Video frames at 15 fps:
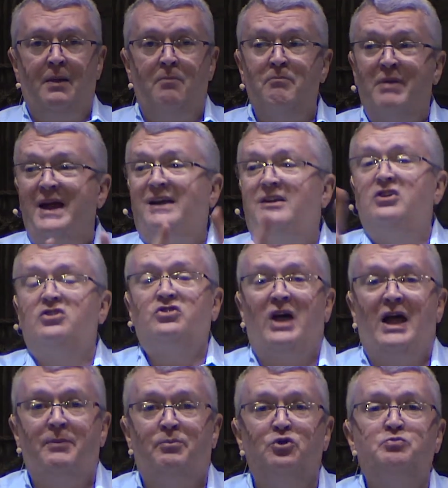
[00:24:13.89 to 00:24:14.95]
make
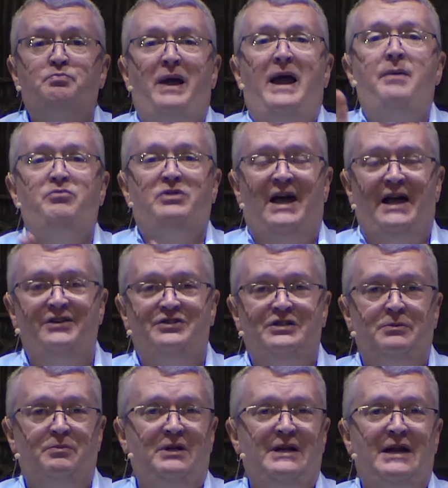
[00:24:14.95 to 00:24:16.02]
disciples, baptizing
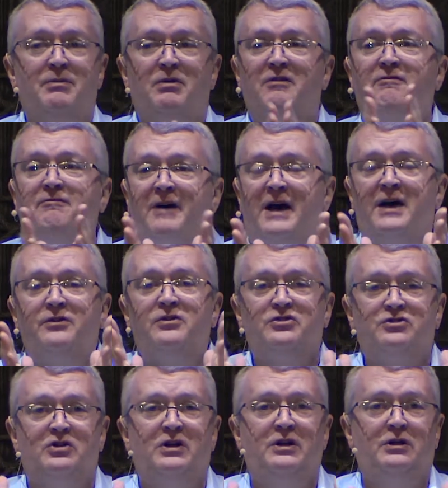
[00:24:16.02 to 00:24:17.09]
them in the name of the Father,
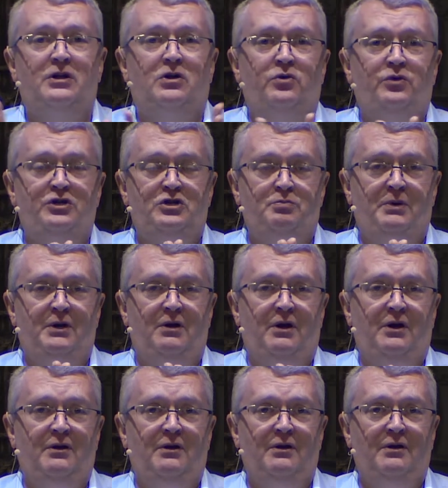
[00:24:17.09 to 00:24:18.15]
Son, and the Holy
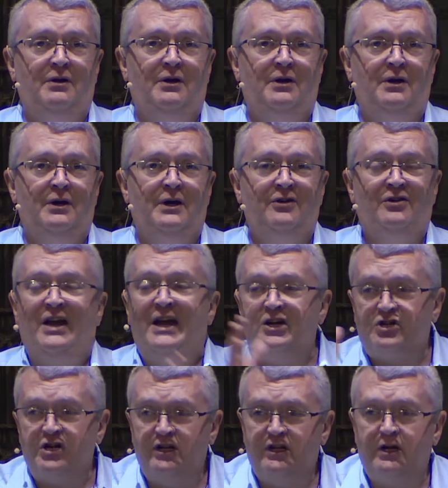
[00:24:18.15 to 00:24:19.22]
Spirit,
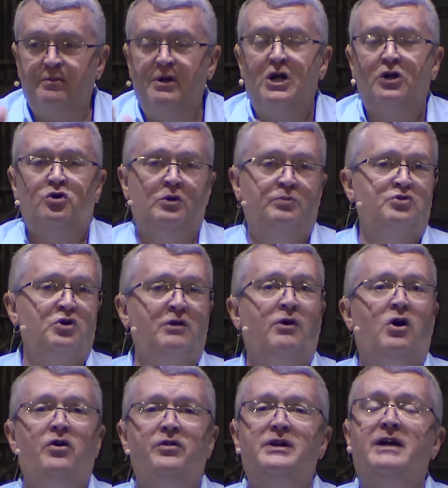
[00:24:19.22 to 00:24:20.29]
teaching them to observe
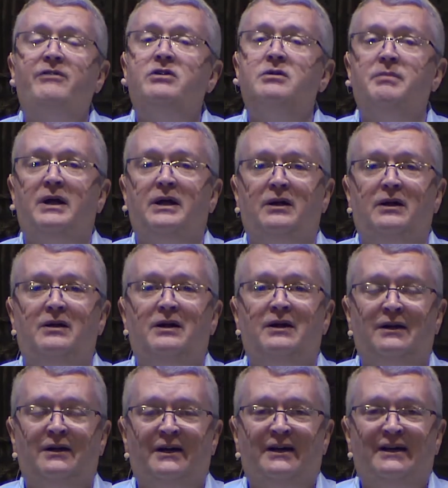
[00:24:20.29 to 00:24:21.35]
all that I've commanded.
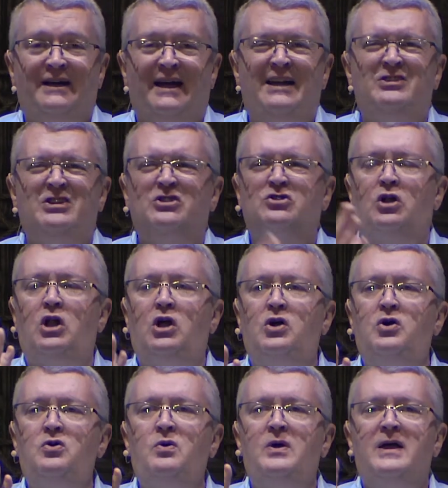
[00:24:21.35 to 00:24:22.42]
And he says,
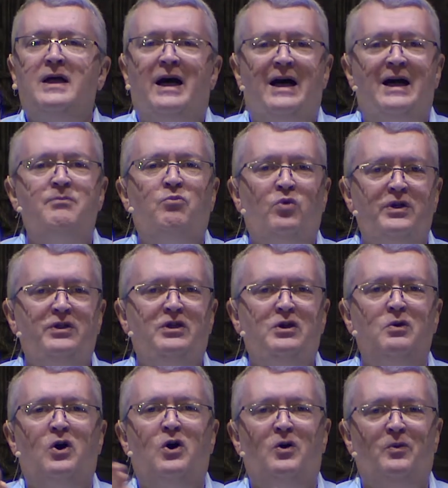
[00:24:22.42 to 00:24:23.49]
lo, I'm with
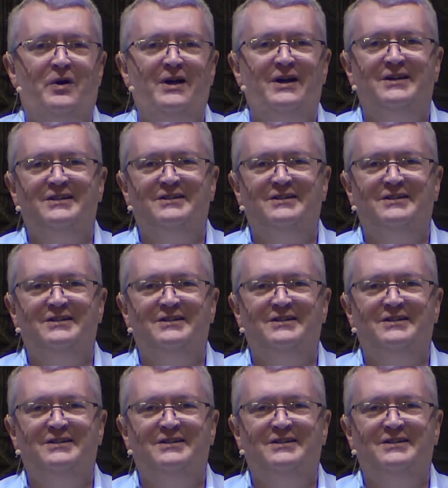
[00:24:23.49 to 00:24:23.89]
you always.